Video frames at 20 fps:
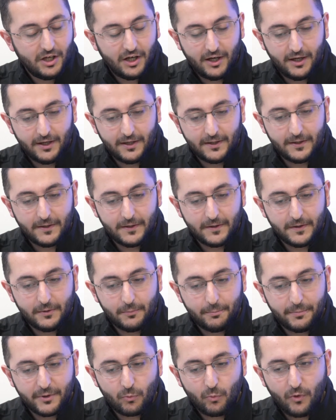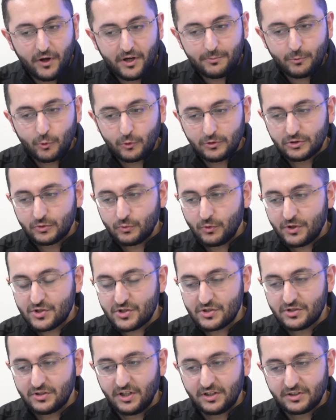But one important
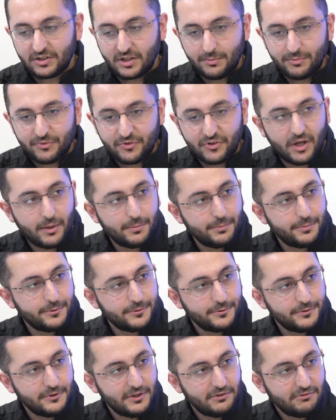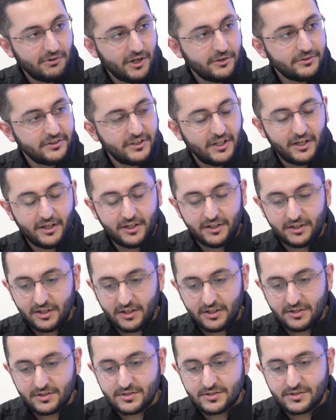question that comes up around that
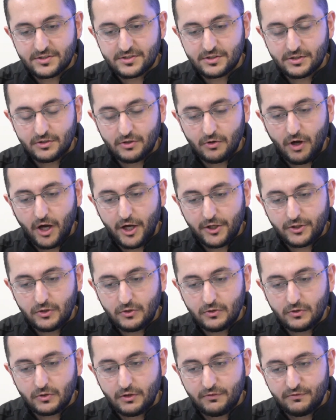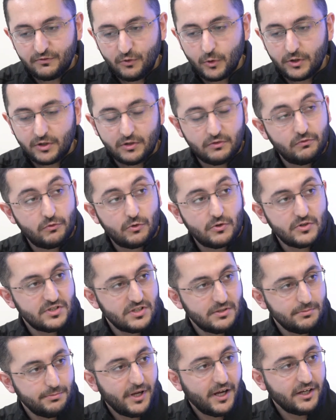is, how do you avoid adverse
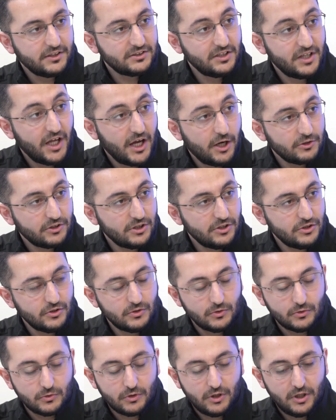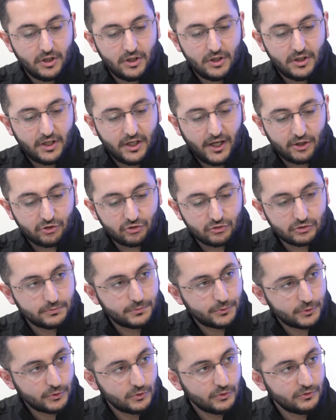impact, and how can you actually
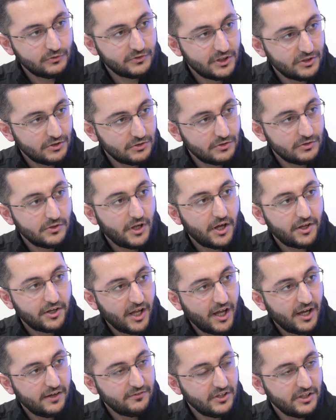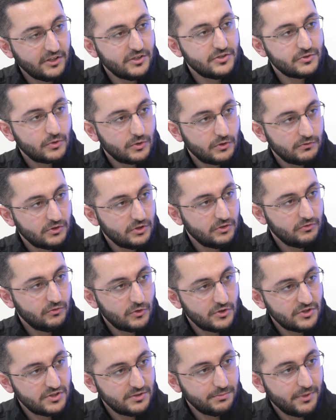prove that you do not have any sort of an
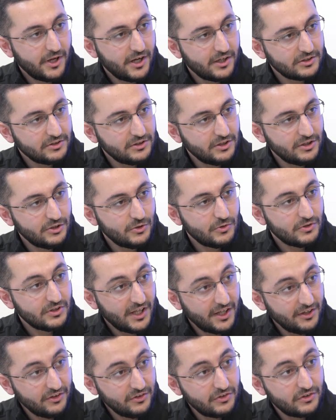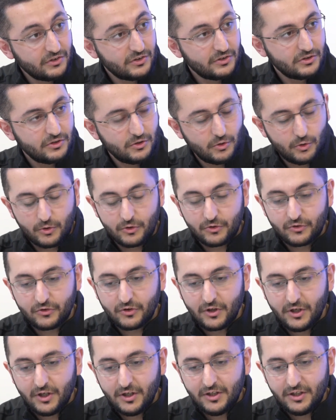adverse impact in your test?
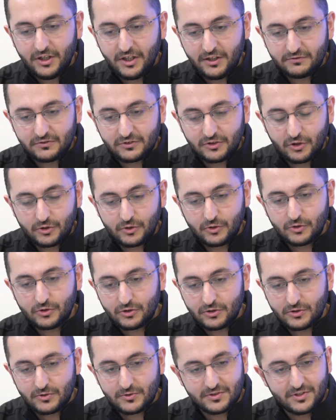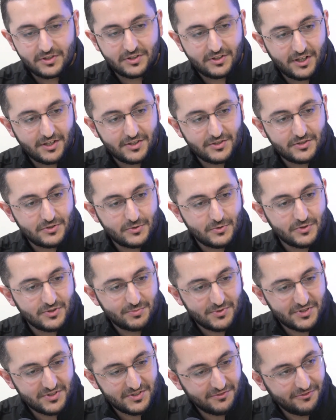Because even though you introduce a test to
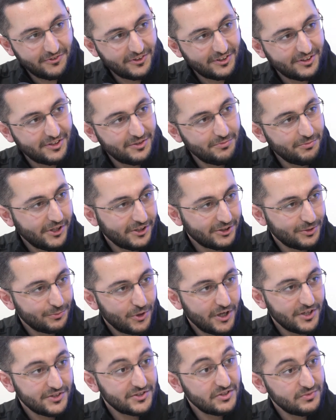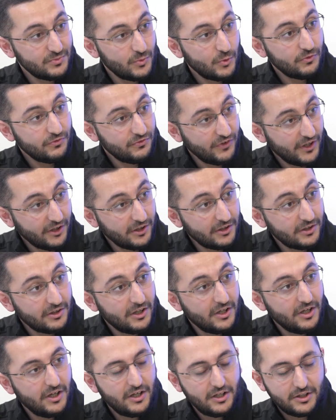specifically make the process more fair,
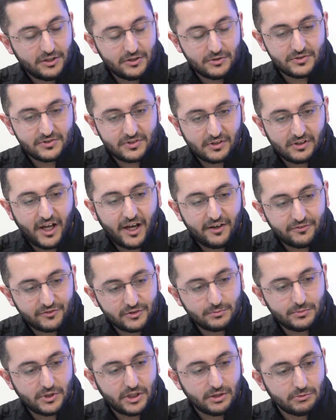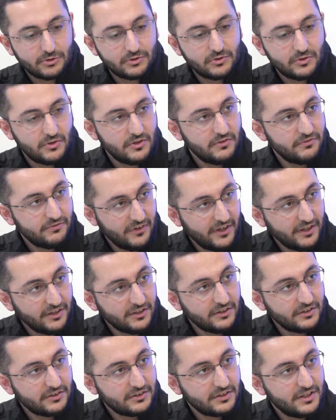you still have to be able to
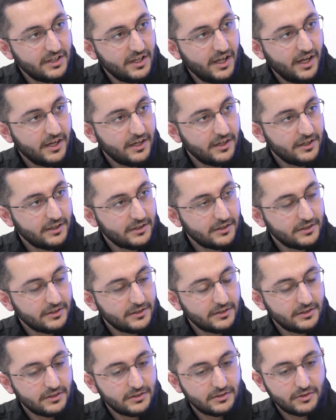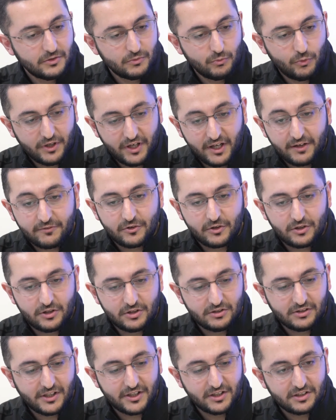defend
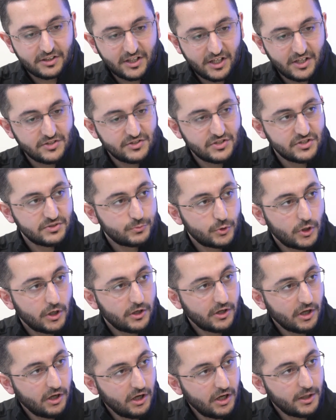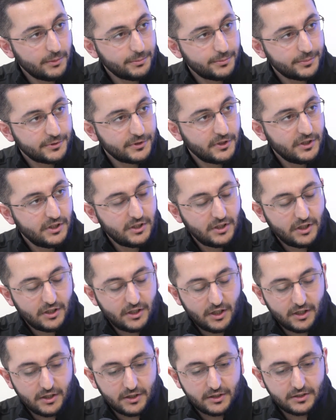whenever like a case is brought up
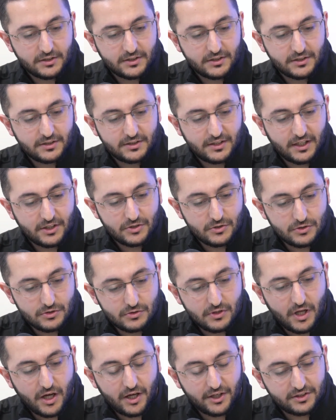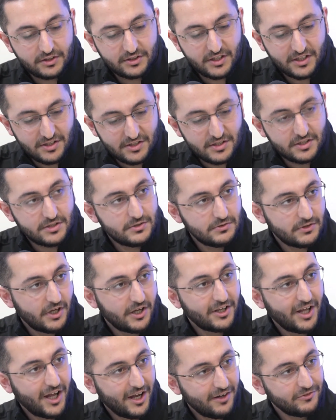that you do not
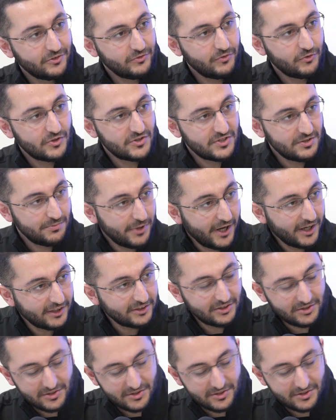have adverse impact.